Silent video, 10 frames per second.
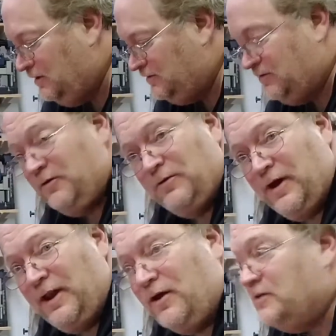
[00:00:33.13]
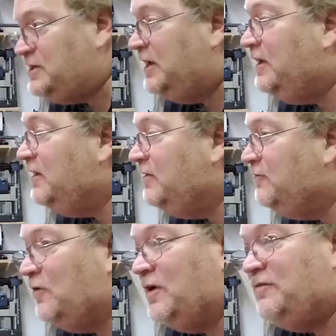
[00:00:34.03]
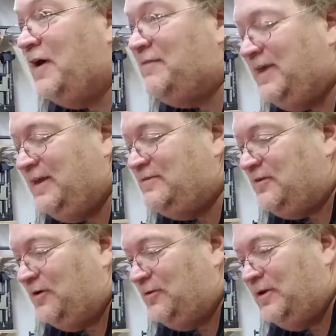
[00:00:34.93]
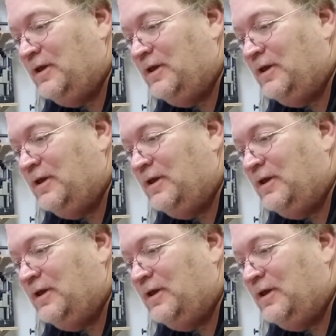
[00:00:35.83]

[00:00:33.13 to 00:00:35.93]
to an RJ45 keystone.